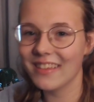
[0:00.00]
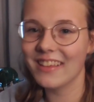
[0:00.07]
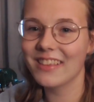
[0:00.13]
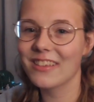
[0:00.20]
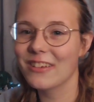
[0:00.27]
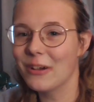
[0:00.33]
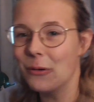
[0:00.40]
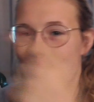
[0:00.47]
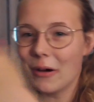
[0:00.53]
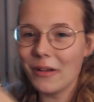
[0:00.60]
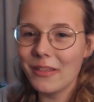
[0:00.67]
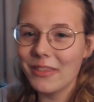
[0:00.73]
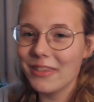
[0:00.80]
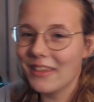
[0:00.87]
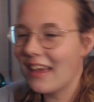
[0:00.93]
let's go
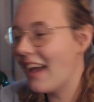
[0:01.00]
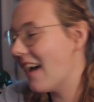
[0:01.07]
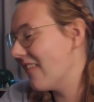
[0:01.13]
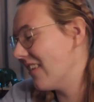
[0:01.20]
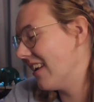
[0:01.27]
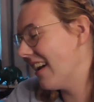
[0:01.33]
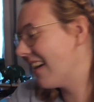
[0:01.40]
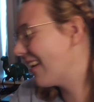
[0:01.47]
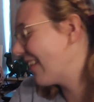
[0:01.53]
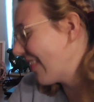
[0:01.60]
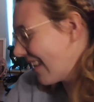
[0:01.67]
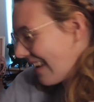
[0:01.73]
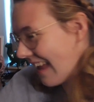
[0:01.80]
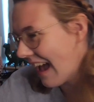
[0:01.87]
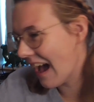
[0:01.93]
on, have a night on
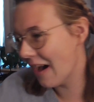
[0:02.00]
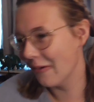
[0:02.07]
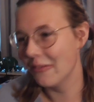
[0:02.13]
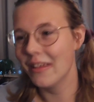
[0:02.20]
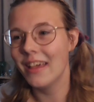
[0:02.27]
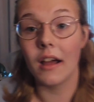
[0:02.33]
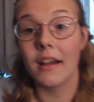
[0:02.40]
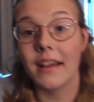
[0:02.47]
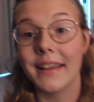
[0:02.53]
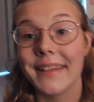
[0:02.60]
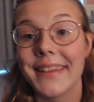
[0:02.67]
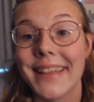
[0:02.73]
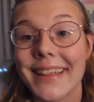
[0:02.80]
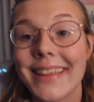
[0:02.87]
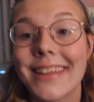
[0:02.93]
the town. Alright,
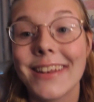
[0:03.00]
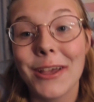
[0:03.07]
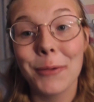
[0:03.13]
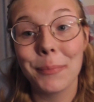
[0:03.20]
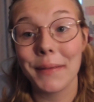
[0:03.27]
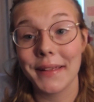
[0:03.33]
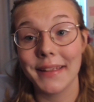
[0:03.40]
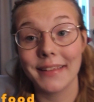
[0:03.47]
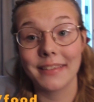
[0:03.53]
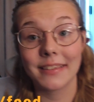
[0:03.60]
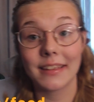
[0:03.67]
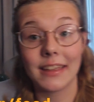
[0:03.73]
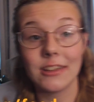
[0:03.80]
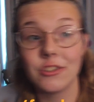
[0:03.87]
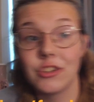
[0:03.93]
next up is
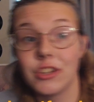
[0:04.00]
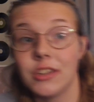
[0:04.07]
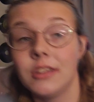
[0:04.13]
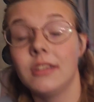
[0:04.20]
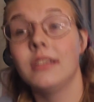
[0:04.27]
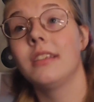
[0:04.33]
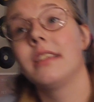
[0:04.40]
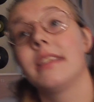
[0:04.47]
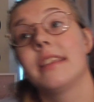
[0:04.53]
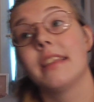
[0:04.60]
kitchen /